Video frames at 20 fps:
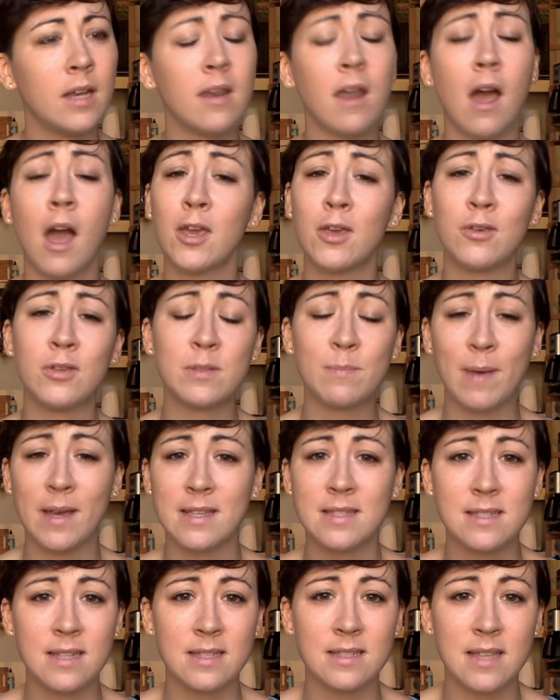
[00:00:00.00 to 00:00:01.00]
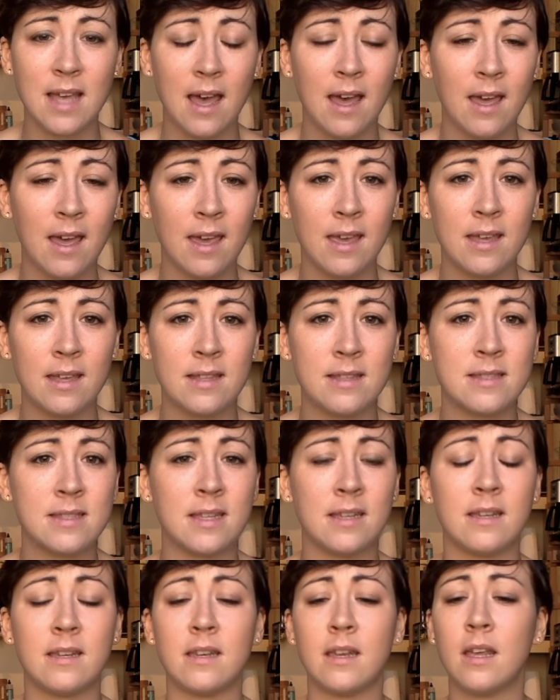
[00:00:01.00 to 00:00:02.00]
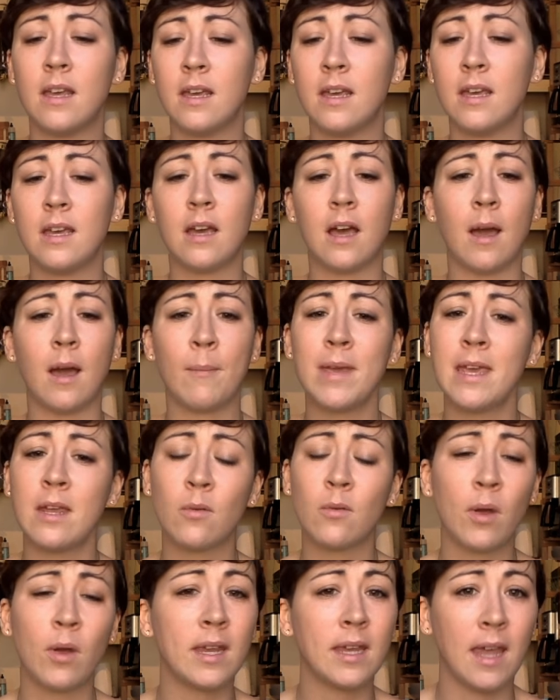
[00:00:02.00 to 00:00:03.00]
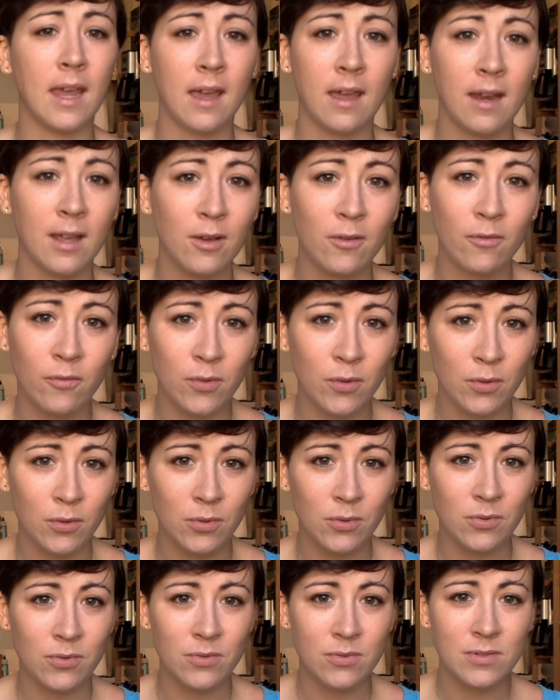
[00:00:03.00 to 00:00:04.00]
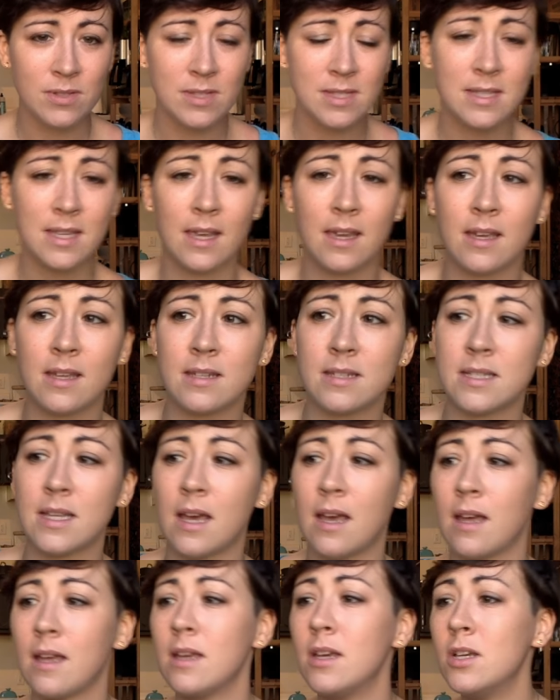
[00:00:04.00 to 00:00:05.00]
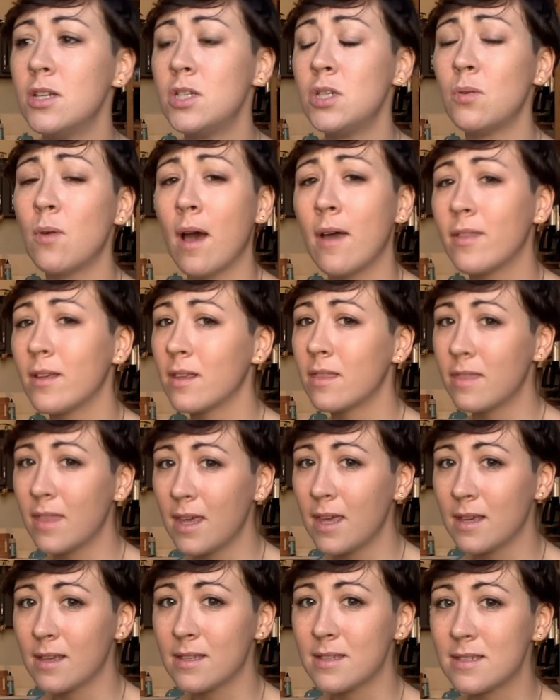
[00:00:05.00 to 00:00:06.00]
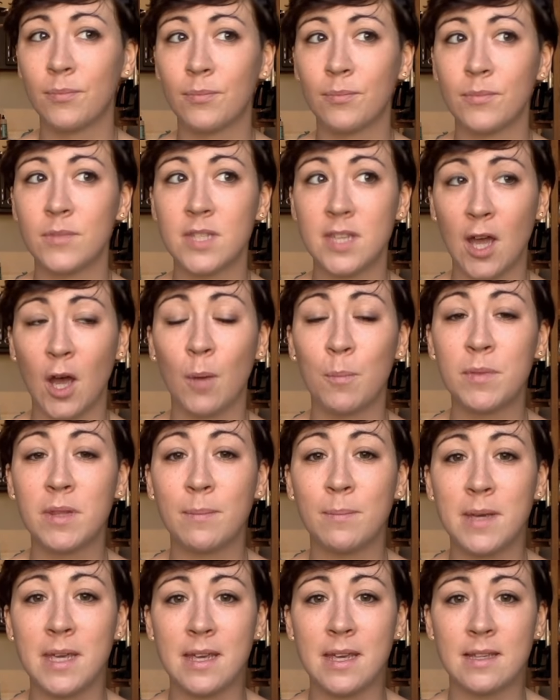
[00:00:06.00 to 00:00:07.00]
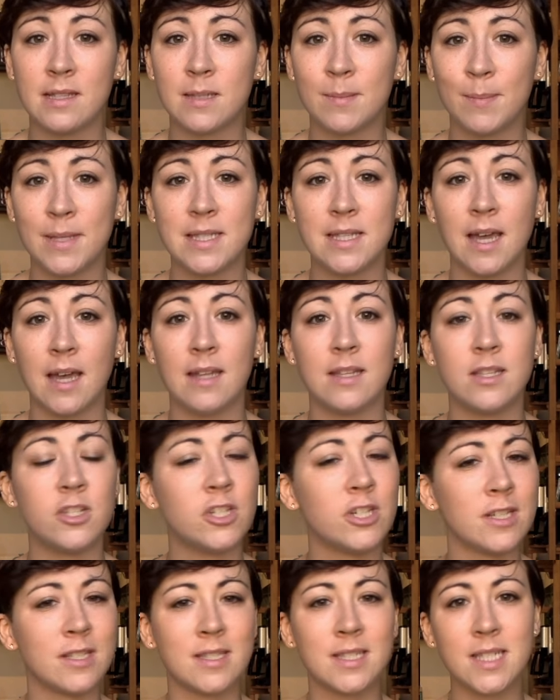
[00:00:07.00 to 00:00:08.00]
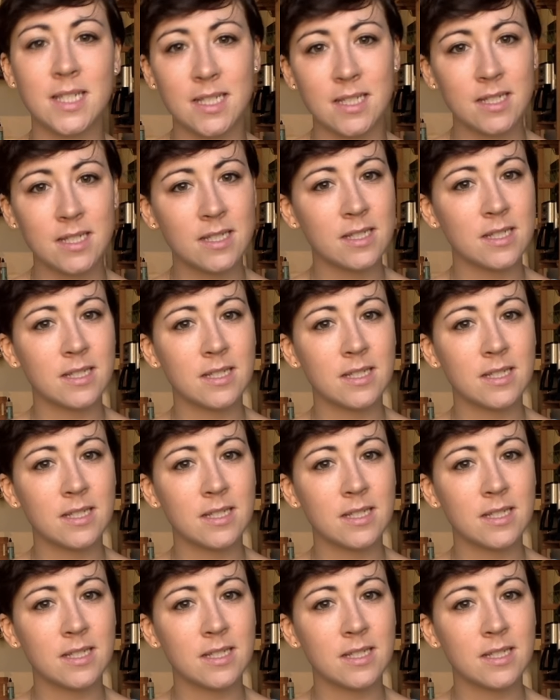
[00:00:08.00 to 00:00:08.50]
not use pesticides and eat organic foods and do other things to help the bees besides just